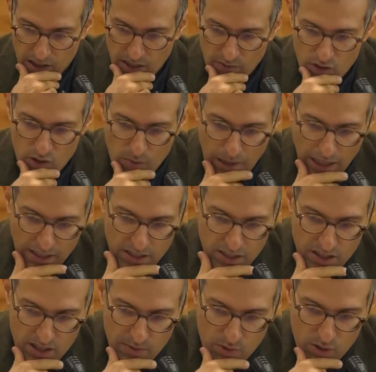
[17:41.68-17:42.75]
Even though money
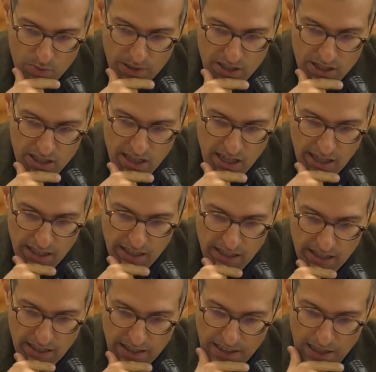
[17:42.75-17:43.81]
seems to be a
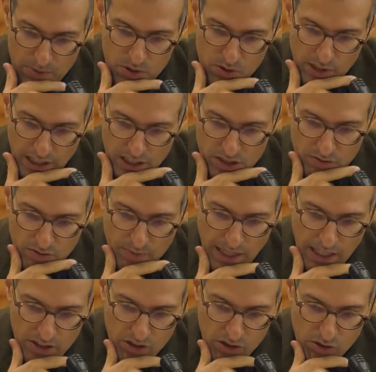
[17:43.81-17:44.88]
sign, an abstraction from
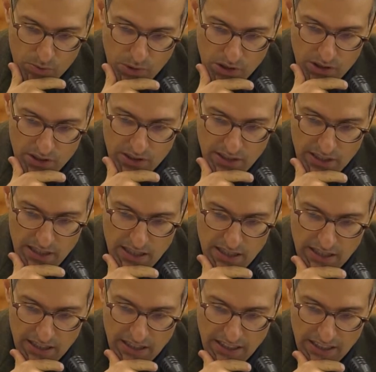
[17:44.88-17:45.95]
actual
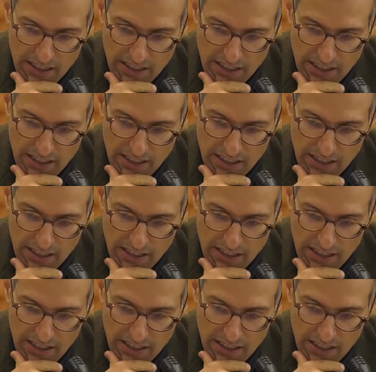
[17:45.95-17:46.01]
commodities,